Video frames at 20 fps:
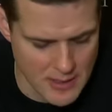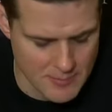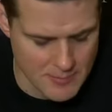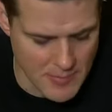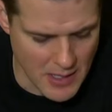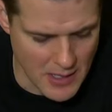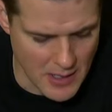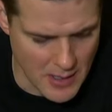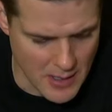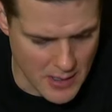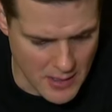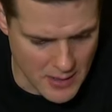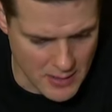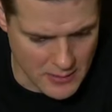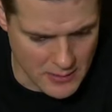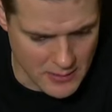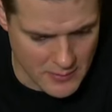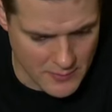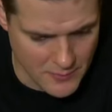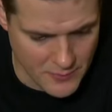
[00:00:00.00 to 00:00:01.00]

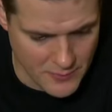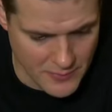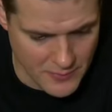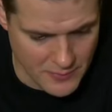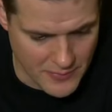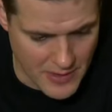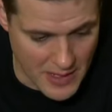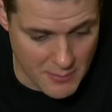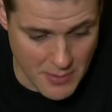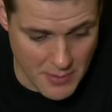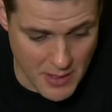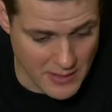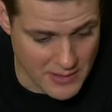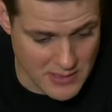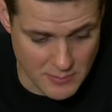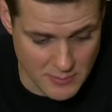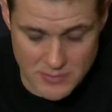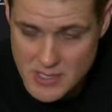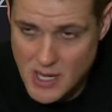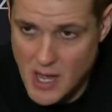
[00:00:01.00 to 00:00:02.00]
And they made
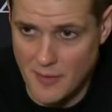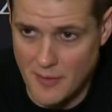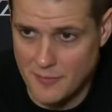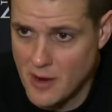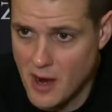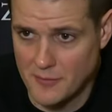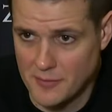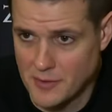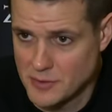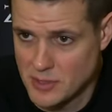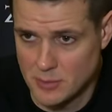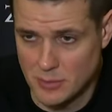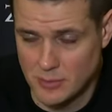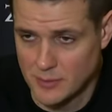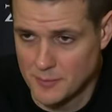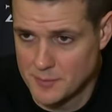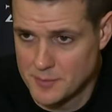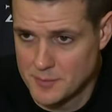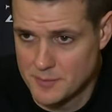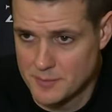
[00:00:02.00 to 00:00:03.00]
some tough off the
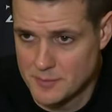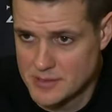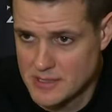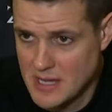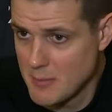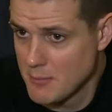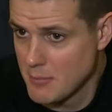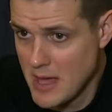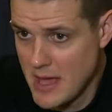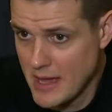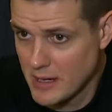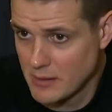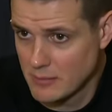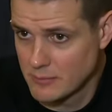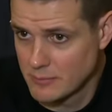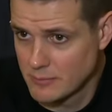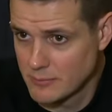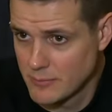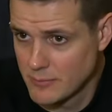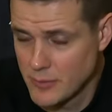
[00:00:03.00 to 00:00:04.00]
dribble step back
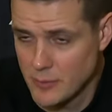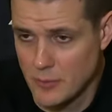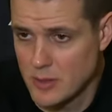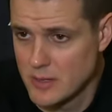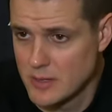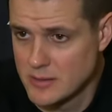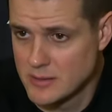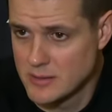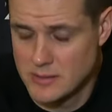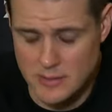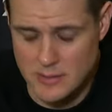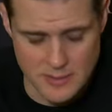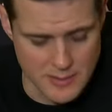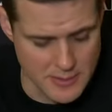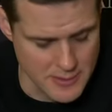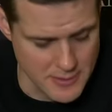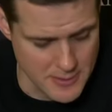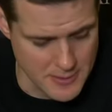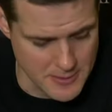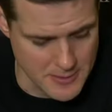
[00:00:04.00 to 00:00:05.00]
threes
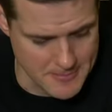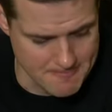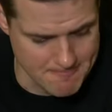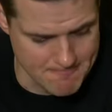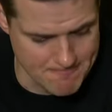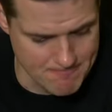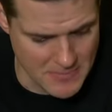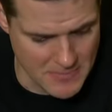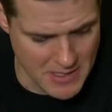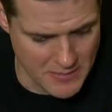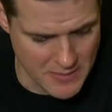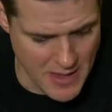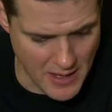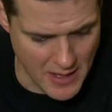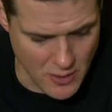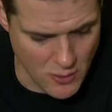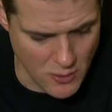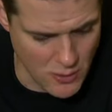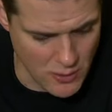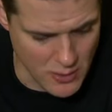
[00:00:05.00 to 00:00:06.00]
in
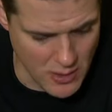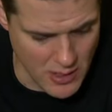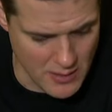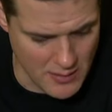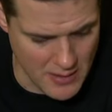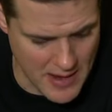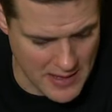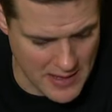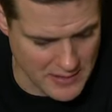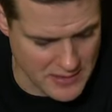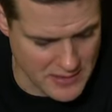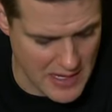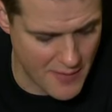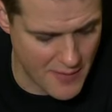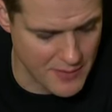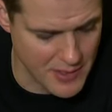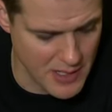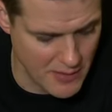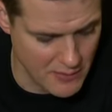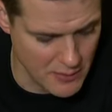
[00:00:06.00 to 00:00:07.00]
that quarter and had
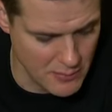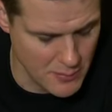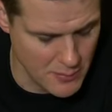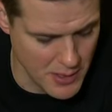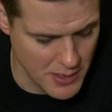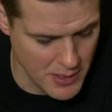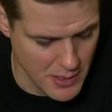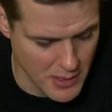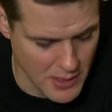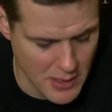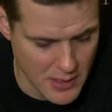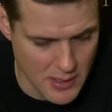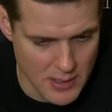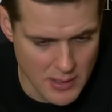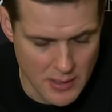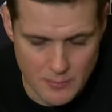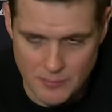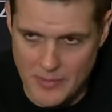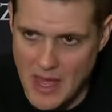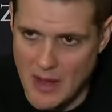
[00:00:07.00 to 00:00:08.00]
7 of them. But
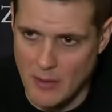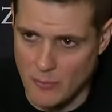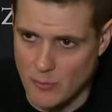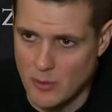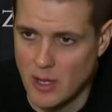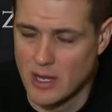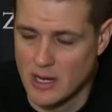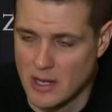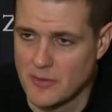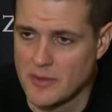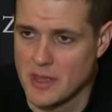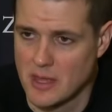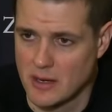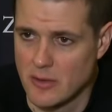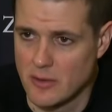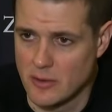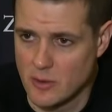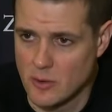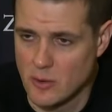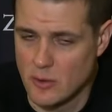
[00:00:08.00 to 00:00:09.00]
that run at the end
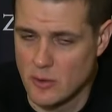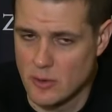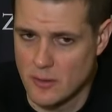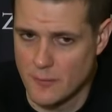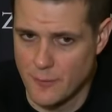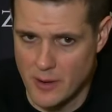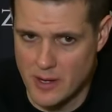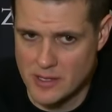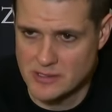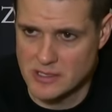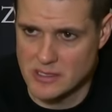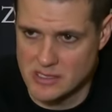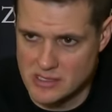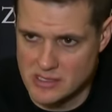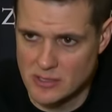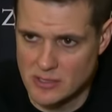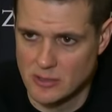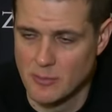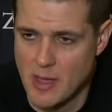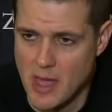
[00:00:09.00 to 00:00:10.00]
of the quarter, for us to
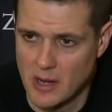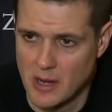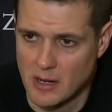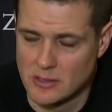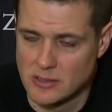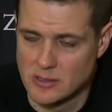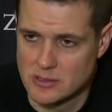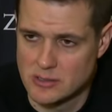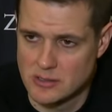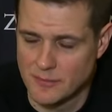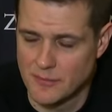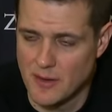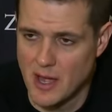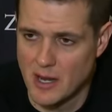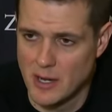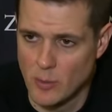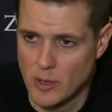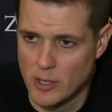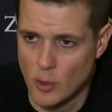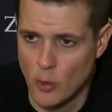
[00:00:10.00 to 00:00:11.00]
still manage to
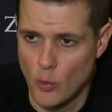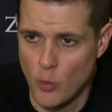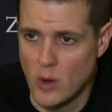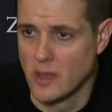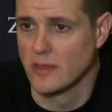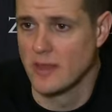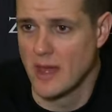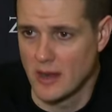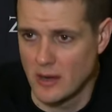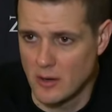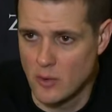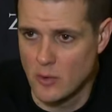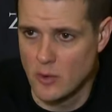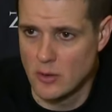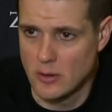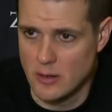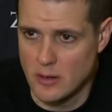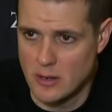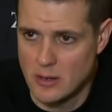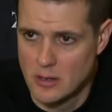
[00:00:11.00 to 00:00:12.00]
find a way to win that
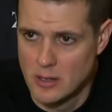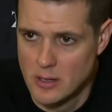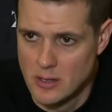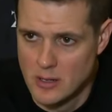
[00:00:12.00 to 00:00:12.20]
quarter,